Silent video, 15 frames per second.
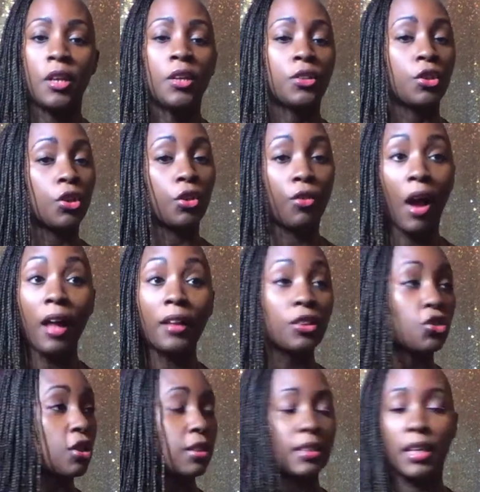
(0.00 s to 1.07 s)
The
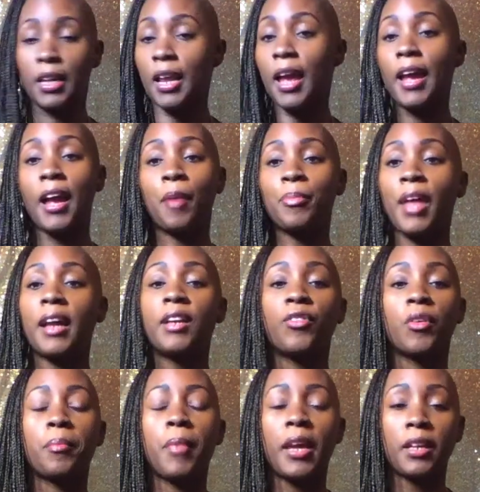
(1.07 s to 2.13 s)
urologist said, hey, I'm not
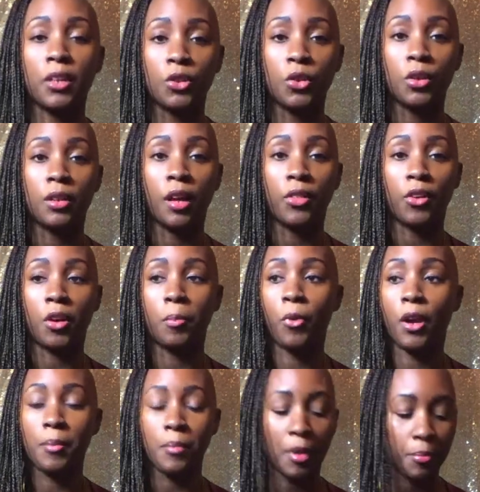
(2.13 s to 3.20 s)
even making you another
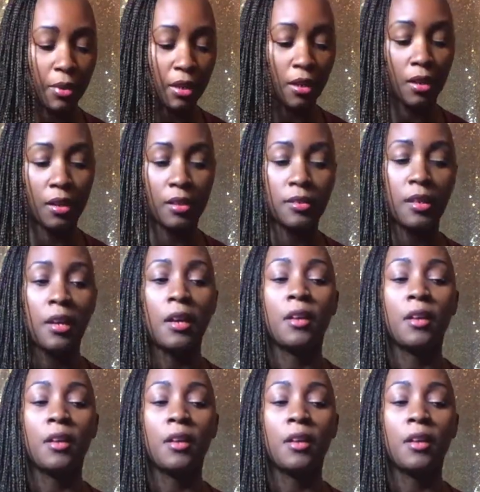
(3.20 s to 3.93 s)
appointment because